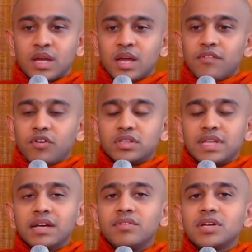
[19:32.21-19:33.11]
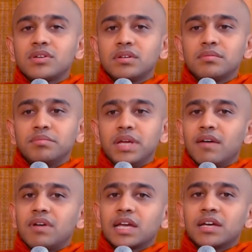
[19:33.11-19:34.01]
For that we should behave
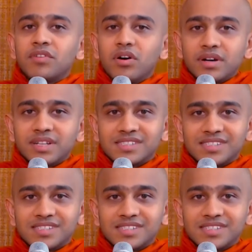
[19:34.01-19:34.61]
like a florist.